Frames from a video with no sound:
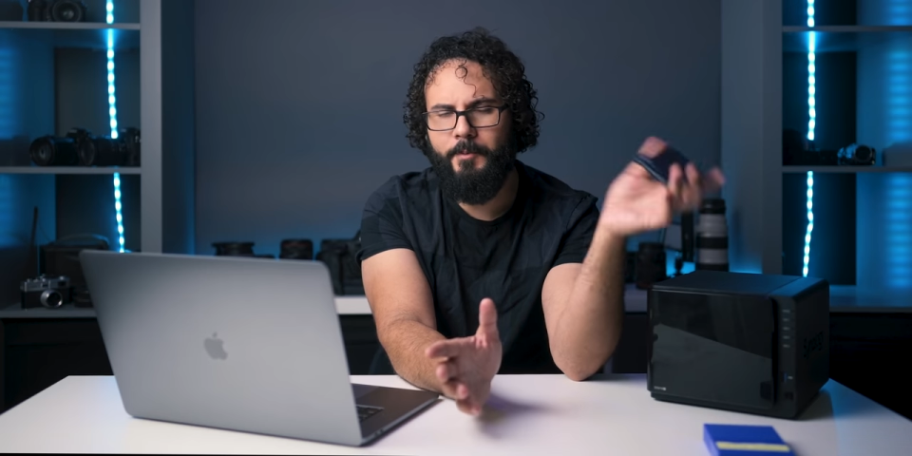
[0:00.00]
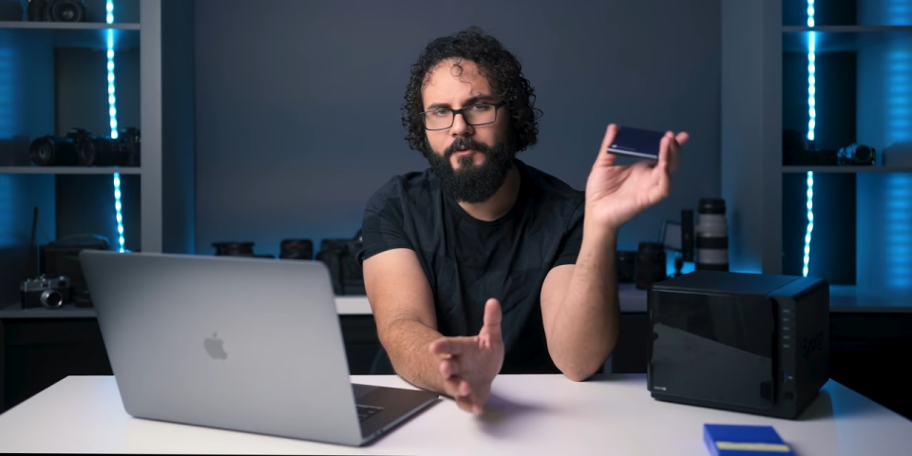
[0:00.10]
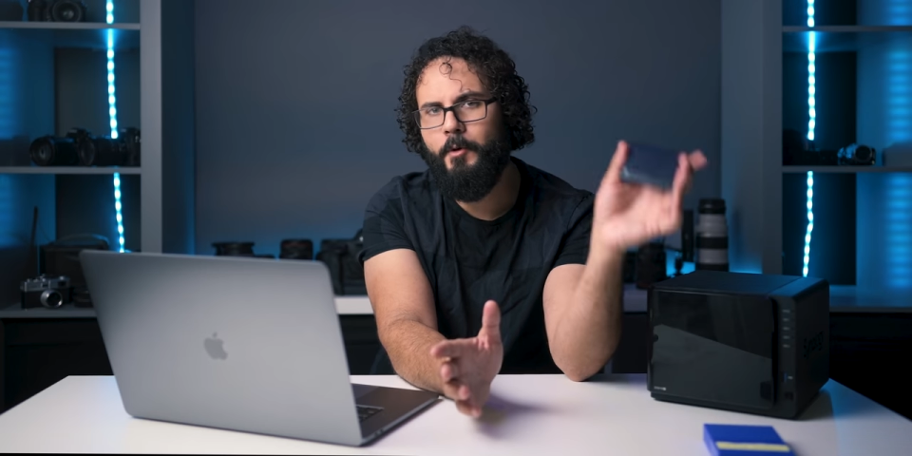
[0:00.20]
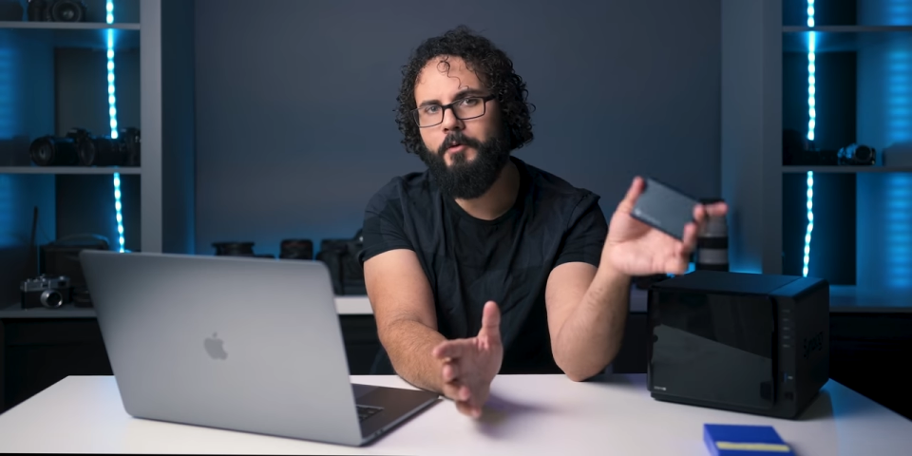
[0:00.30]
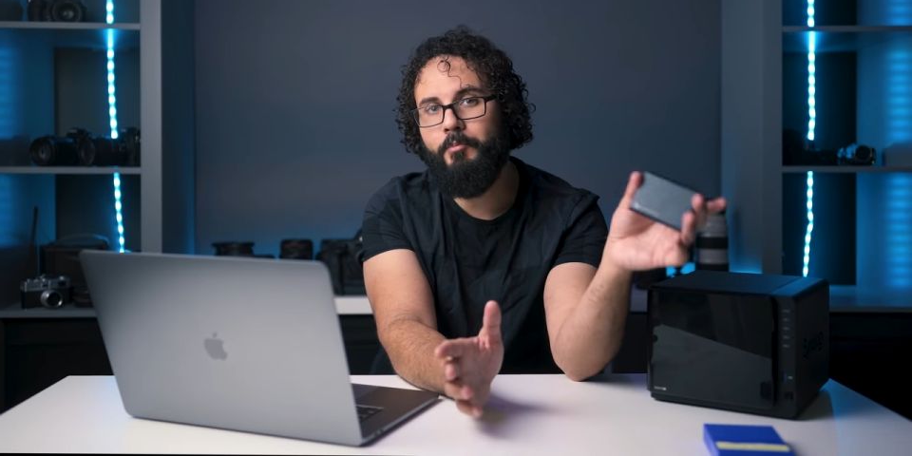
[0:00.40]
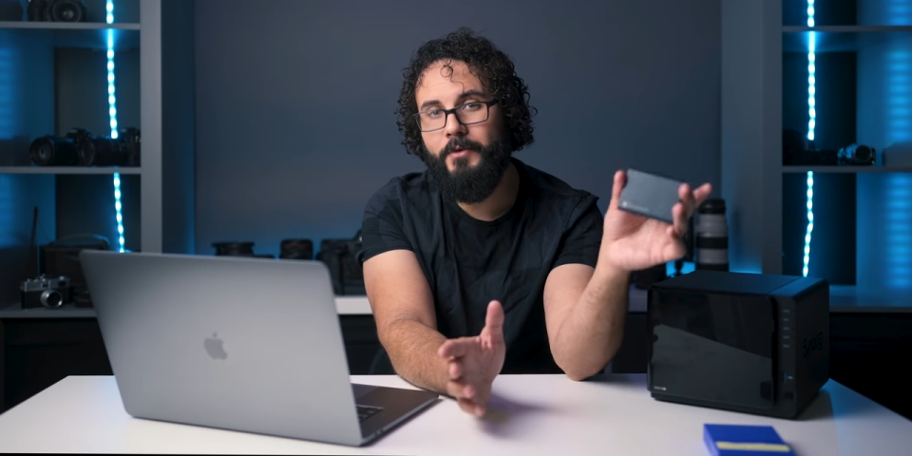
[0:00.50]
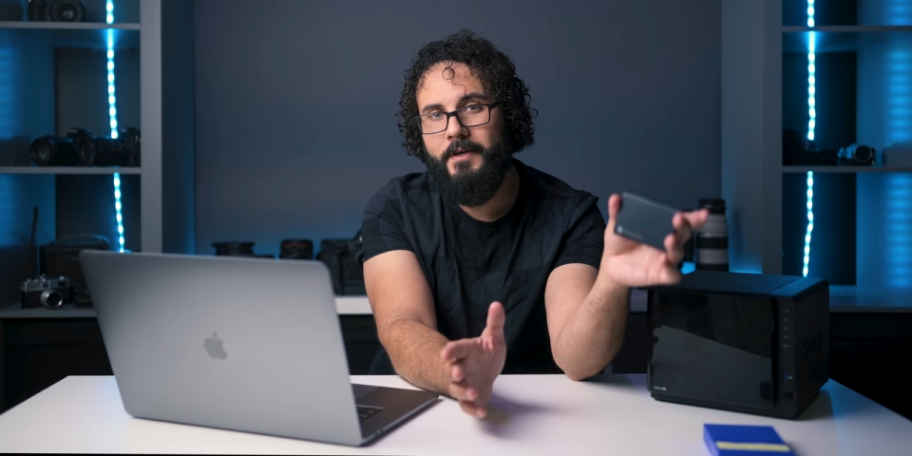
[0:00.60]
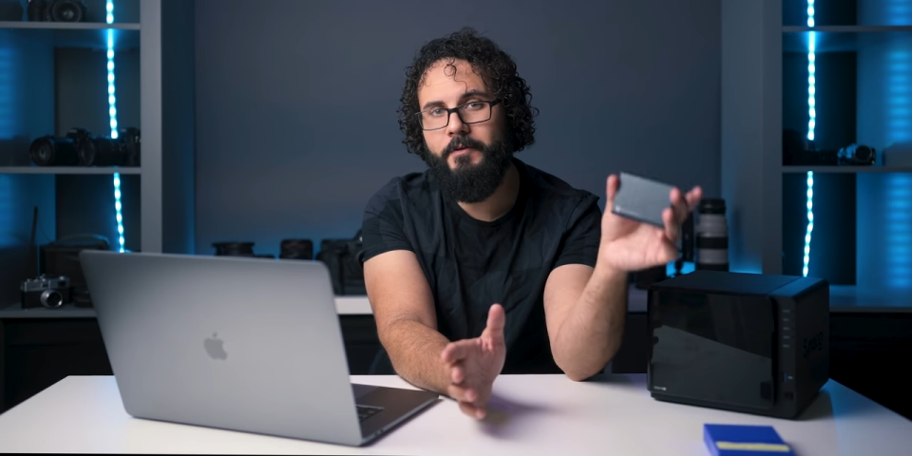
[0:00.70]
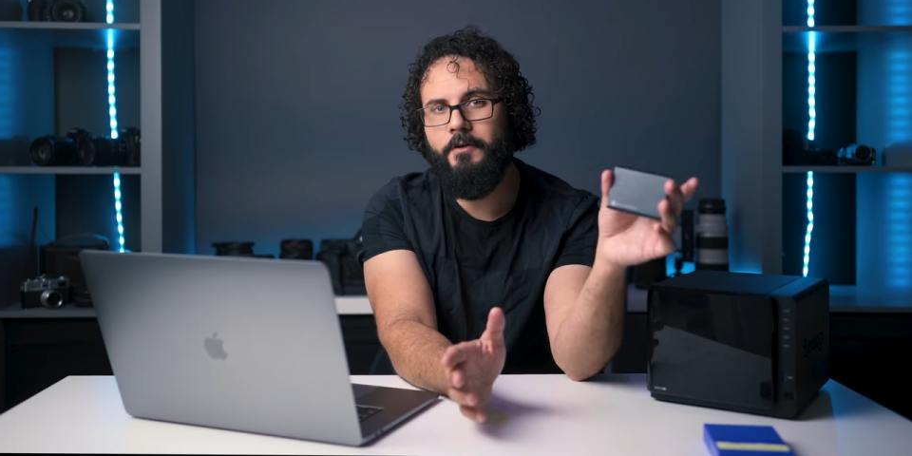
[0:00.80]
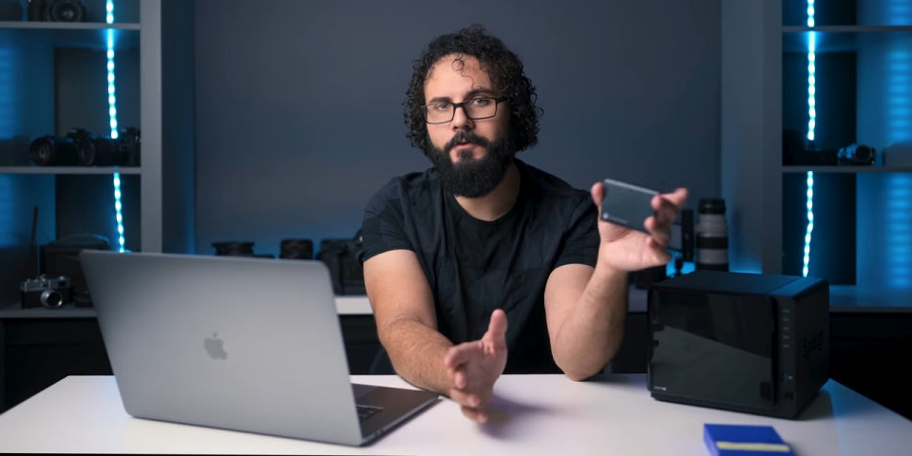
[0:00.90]
but smart
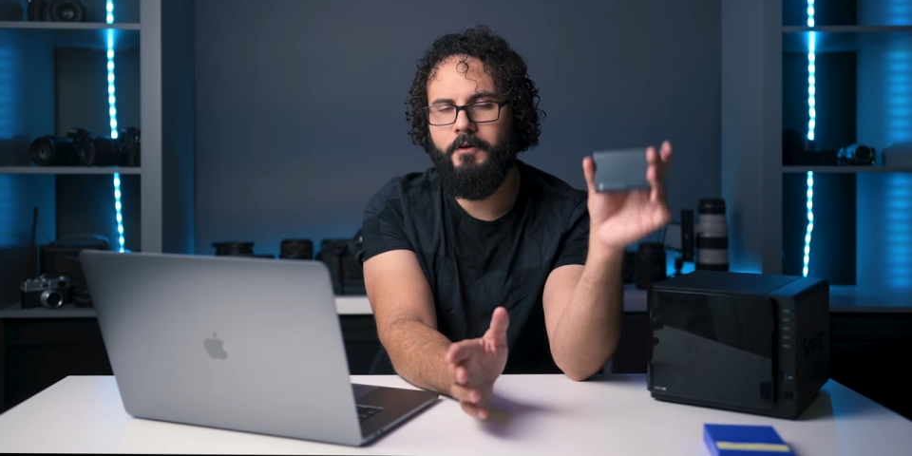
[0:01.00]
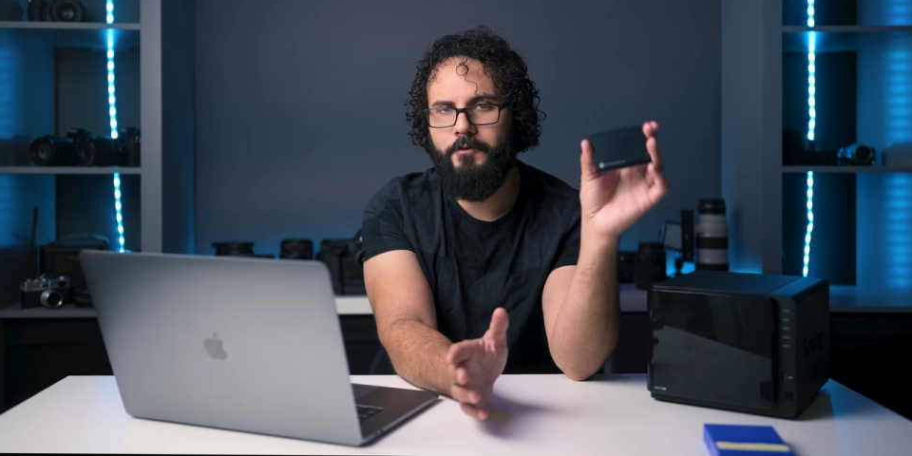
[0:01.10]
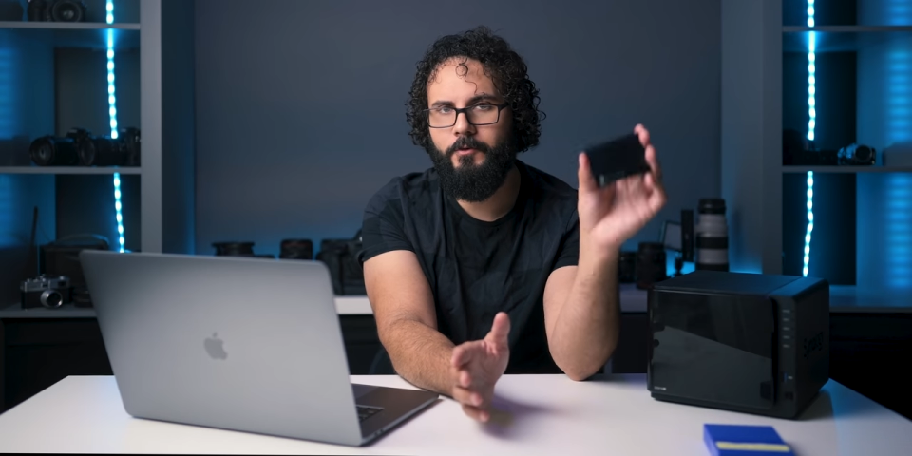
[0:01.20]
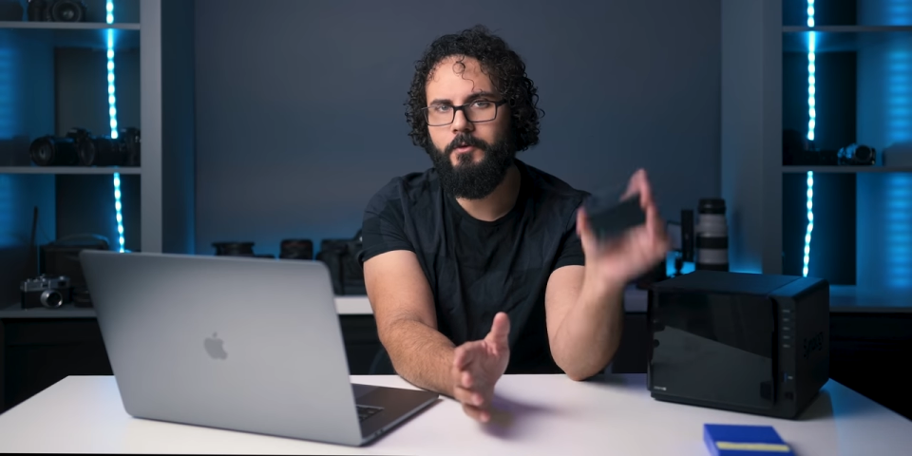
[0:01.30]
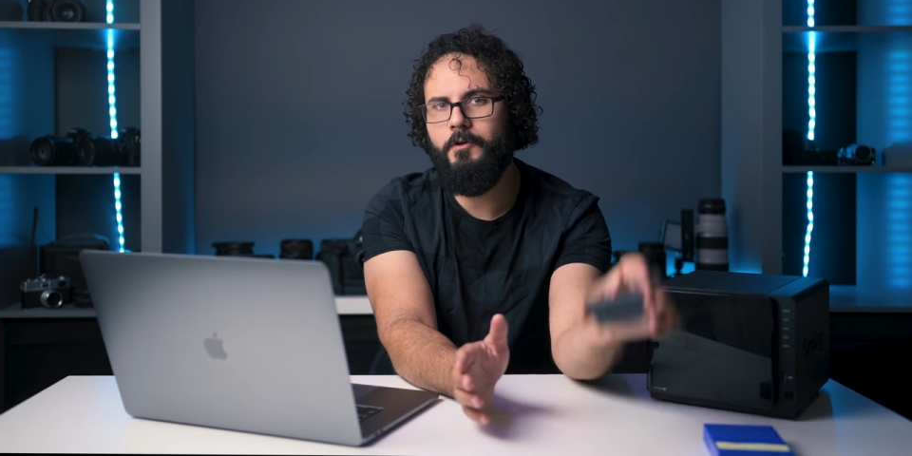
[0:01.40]
previews that are stored